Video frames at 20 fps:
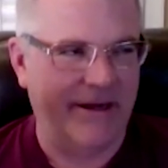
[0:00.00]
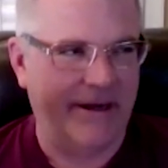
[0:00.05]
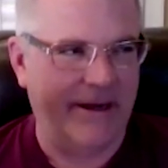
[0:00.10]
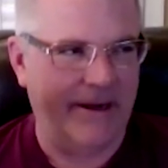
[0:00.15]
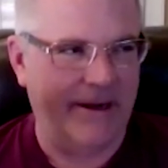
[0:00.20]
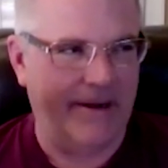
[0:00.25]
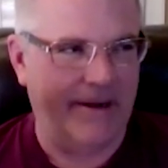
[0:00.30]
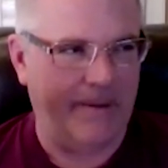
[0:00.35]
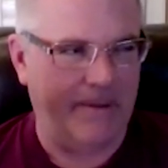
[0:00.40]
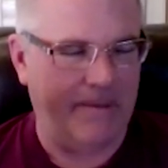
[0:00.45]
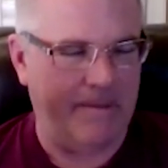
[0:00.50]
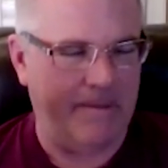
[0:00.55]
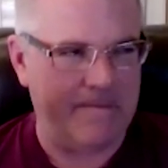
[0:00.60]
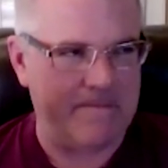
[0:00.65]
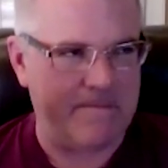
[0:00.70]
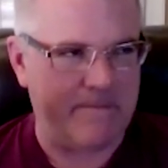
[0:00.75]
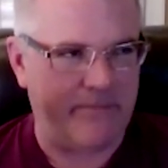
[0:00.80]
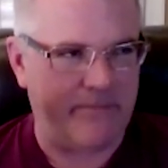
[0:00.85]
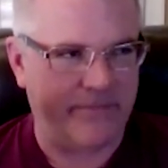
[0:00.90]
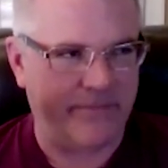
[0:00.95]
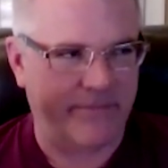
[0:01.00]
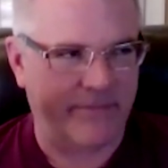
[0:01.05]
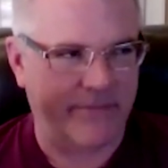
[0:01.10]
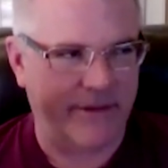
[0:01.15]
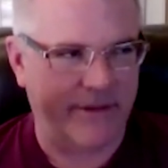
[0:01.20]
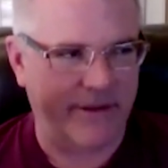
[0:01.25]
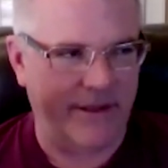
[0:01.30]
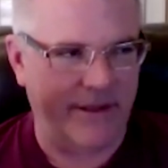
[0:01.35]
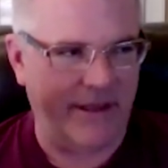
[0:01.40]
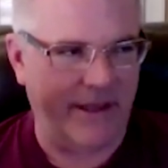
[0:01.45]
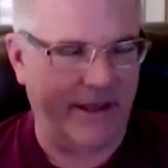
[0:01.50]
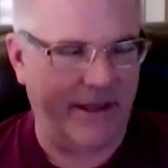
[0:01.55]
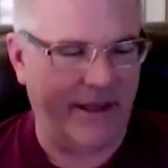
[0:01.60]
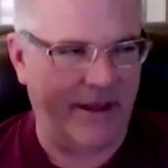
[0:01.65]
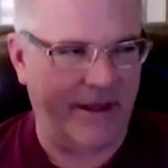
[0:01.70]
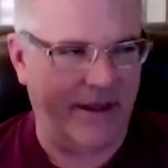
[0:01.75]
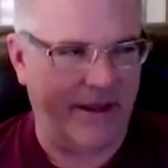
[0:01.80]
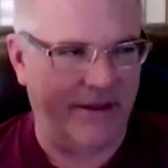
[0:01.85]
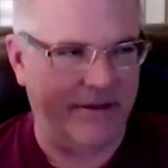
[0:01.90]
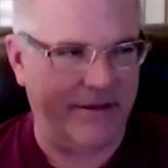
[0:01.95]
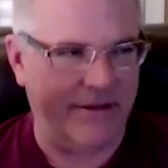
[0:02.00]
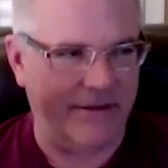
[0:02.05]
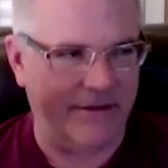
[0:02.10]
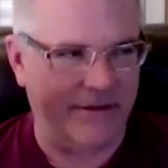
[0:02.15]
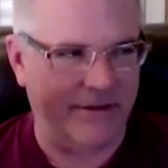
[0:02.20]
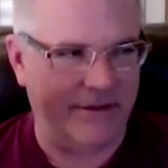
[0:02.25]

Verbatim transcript: Um, and